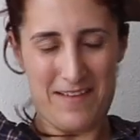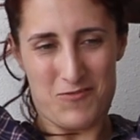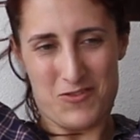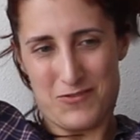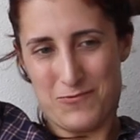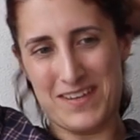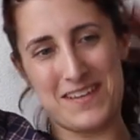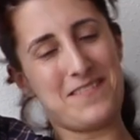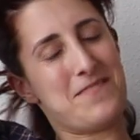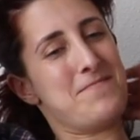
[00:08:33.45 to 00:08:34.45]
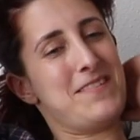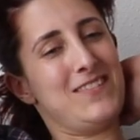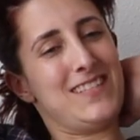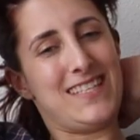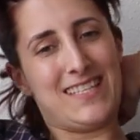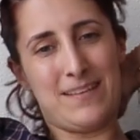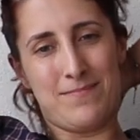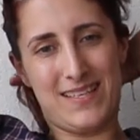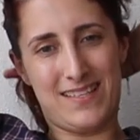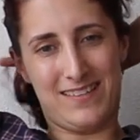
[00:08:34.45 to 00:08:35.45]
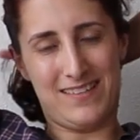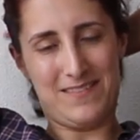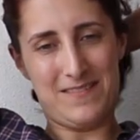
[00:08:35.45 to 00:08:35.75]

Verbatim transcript: I'm wondering about this episode.